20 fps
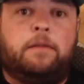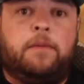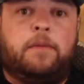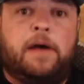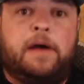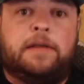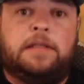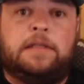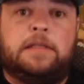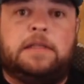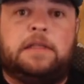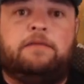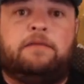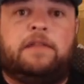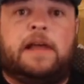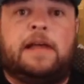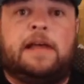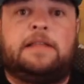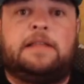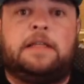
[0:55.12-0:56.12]
of the boss is he
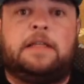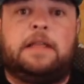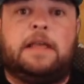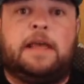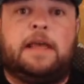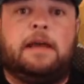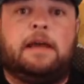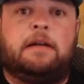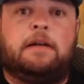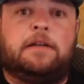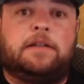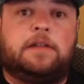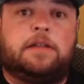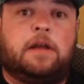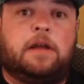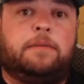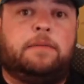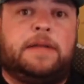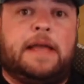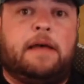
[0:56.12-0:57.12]
flies into the air to
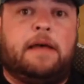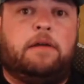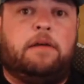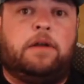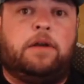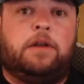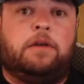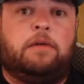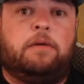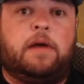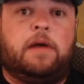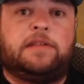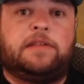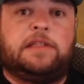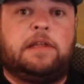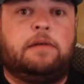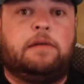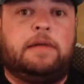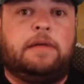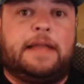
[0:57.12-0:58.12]
stomp down on you. I'll
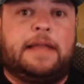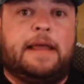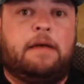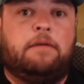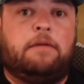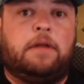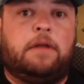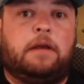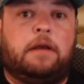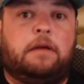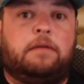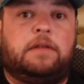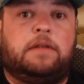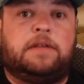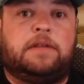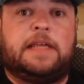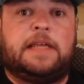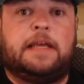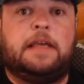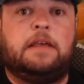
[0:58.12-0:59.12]
slow it down here.
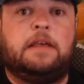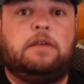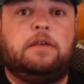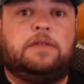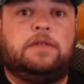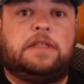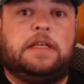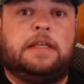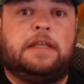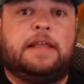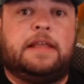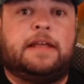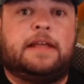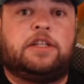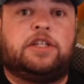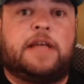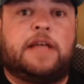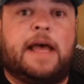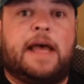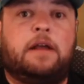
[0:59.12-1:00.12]
The second you see that
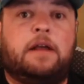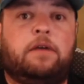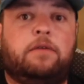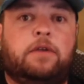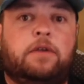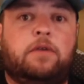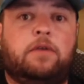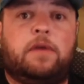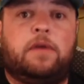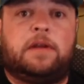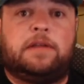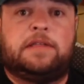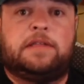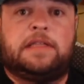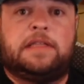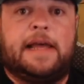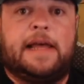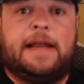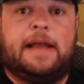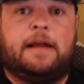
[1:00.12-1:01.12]
shadow, you want to
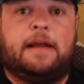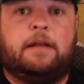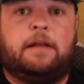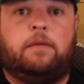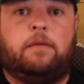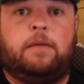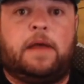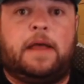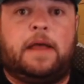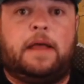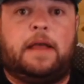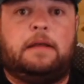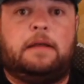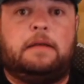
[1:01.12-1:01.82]
slide out of the way.